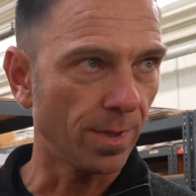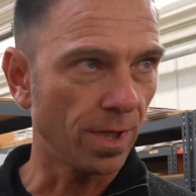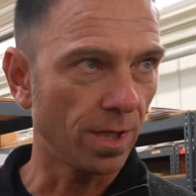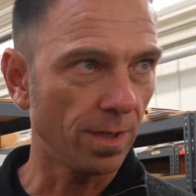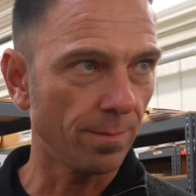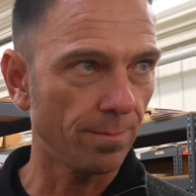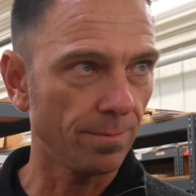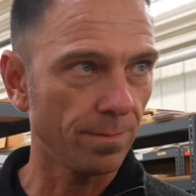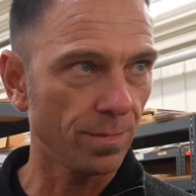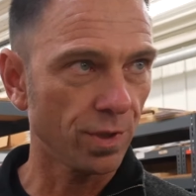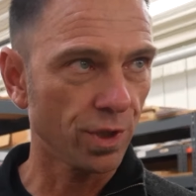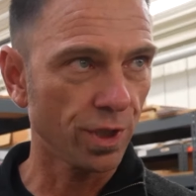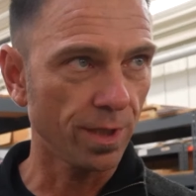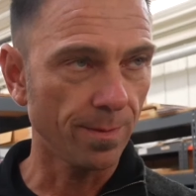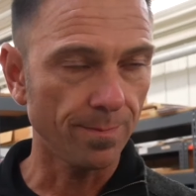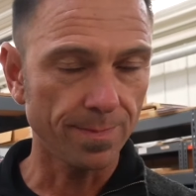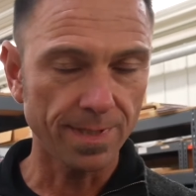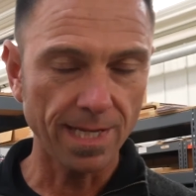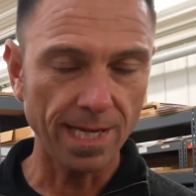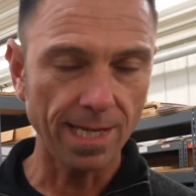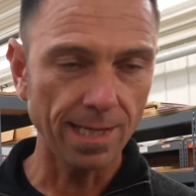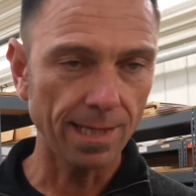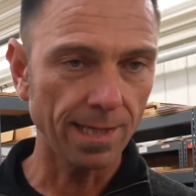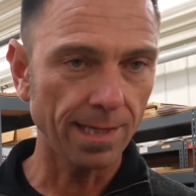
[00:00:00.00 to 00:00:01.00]
up, ship
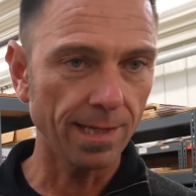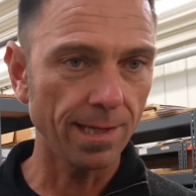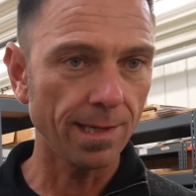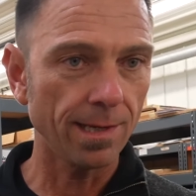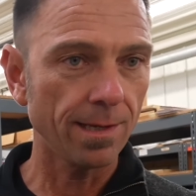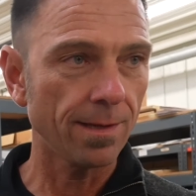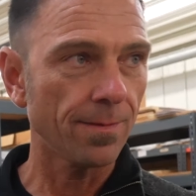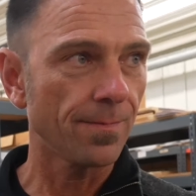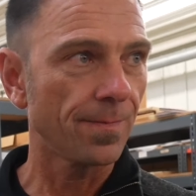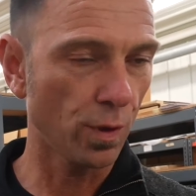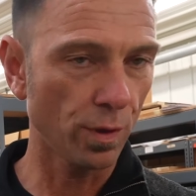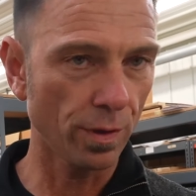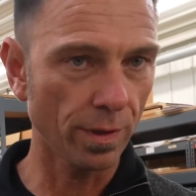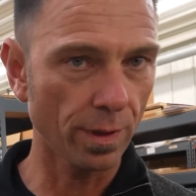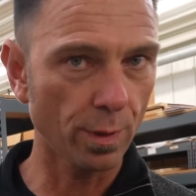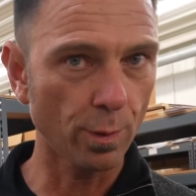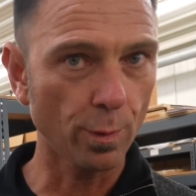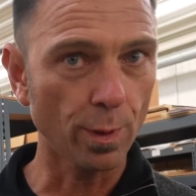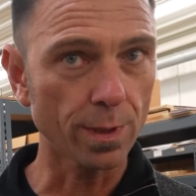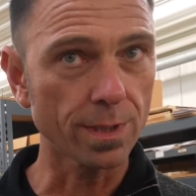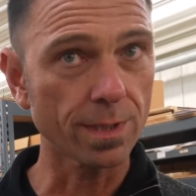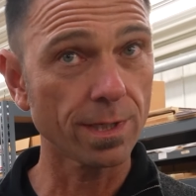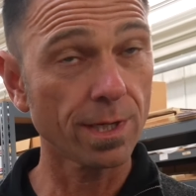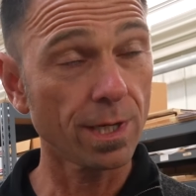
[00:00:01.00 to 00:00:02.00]
daily per the
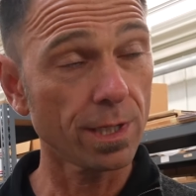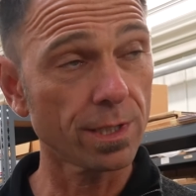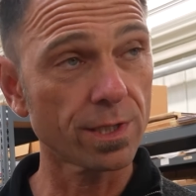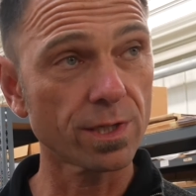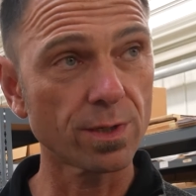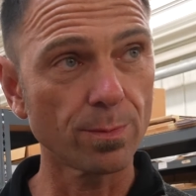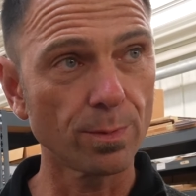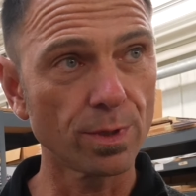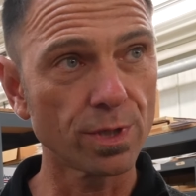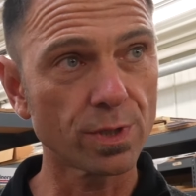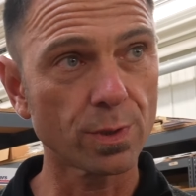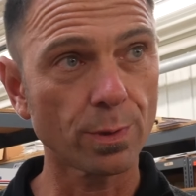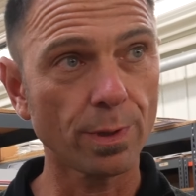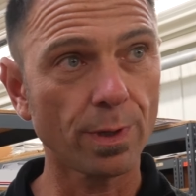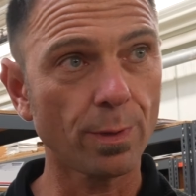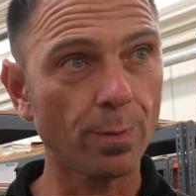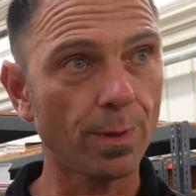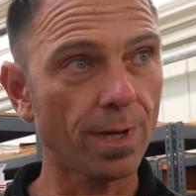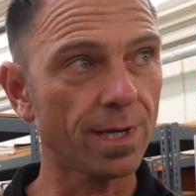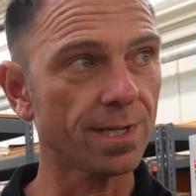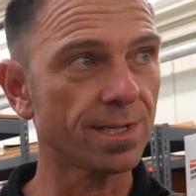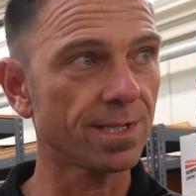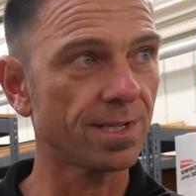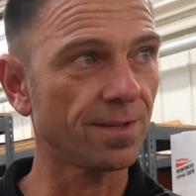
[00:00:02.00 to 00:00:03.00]
customer's
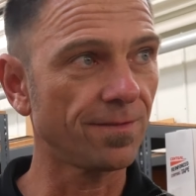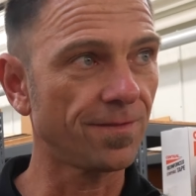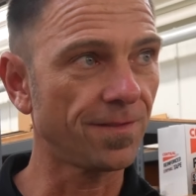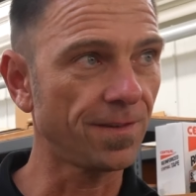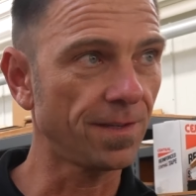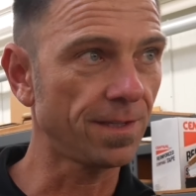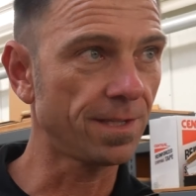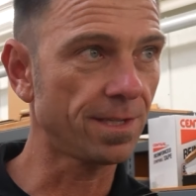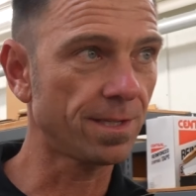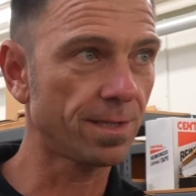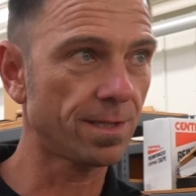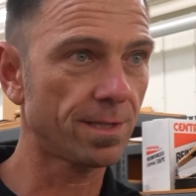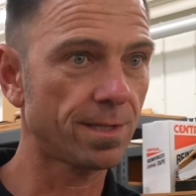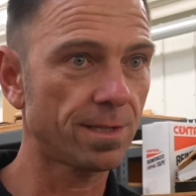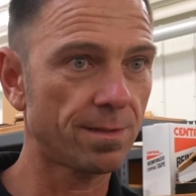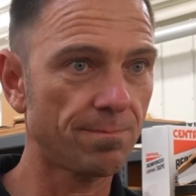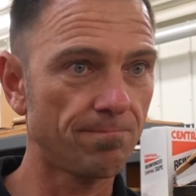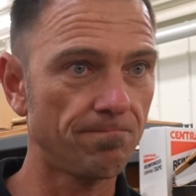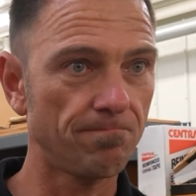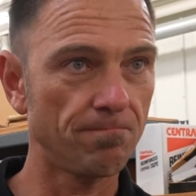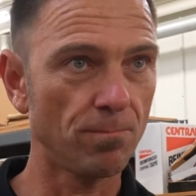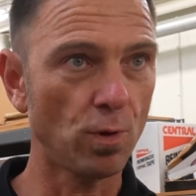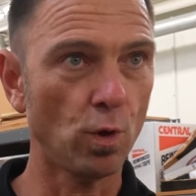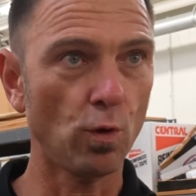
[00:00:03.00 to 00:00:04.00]
request, if it's
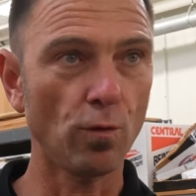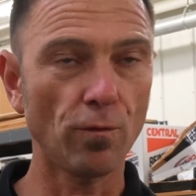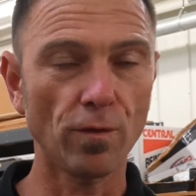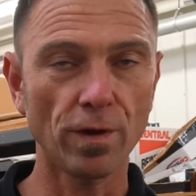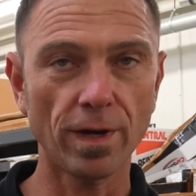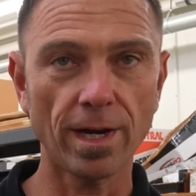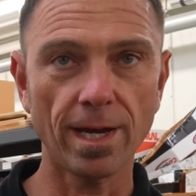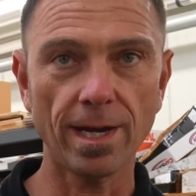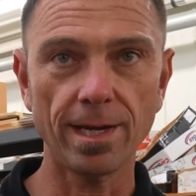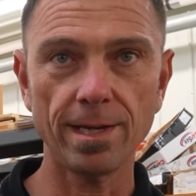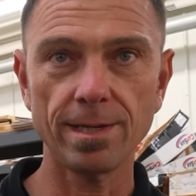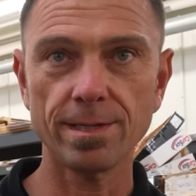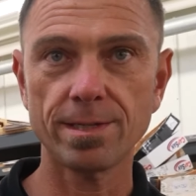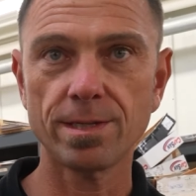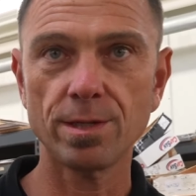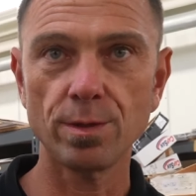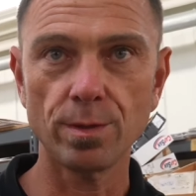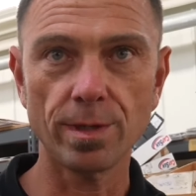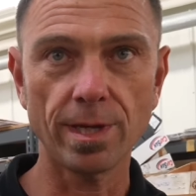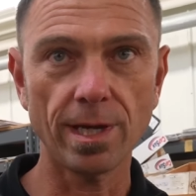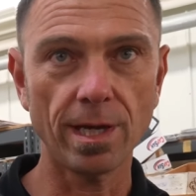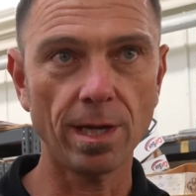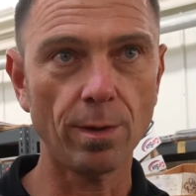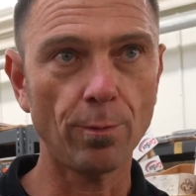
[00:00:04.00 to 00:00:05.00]
overnight,
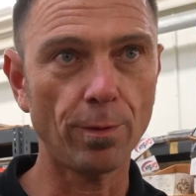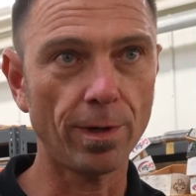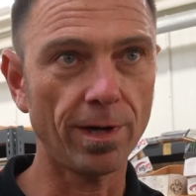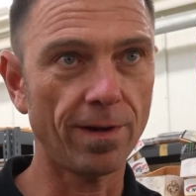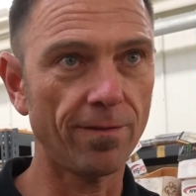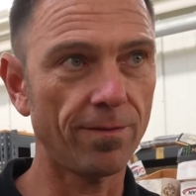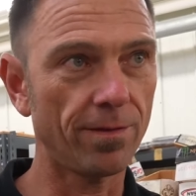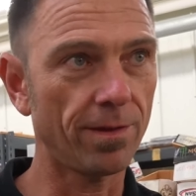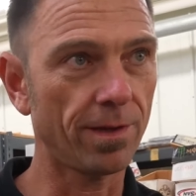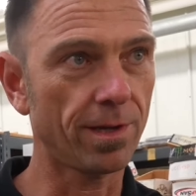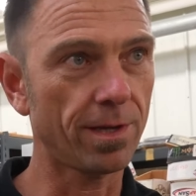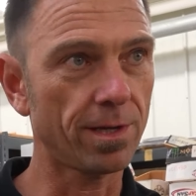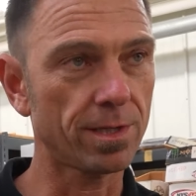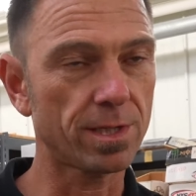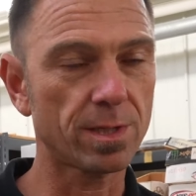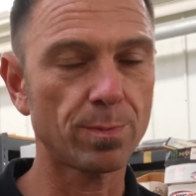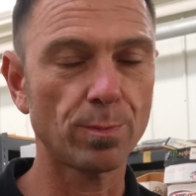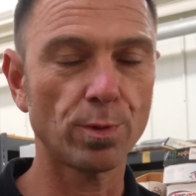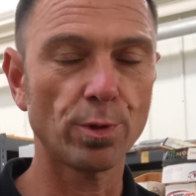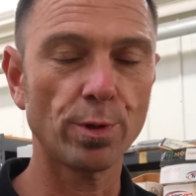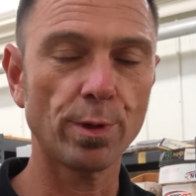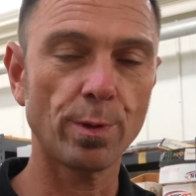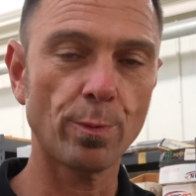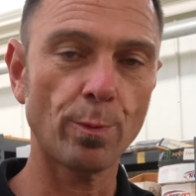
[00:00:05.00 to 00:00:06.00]
2-day, whatever the
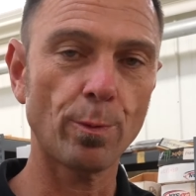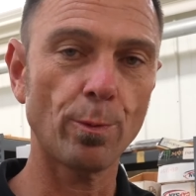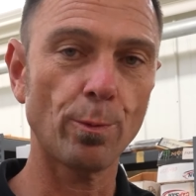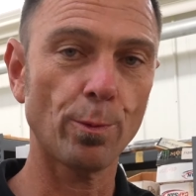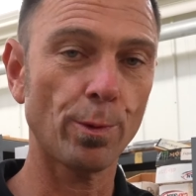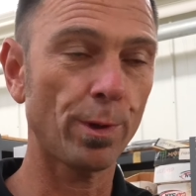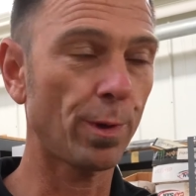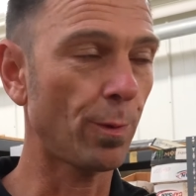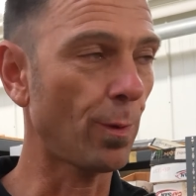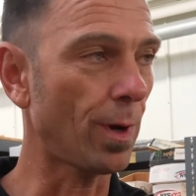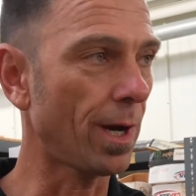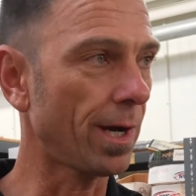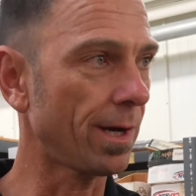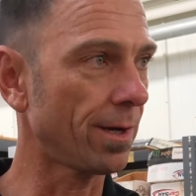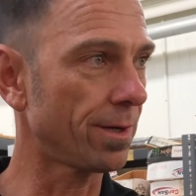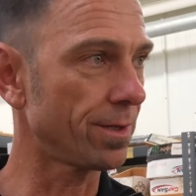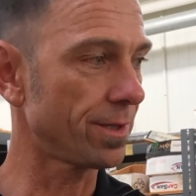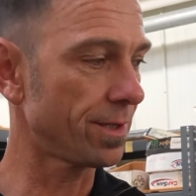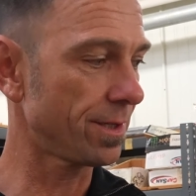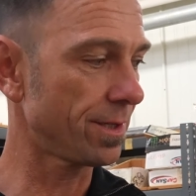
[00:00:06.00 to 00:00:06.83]
customer requires.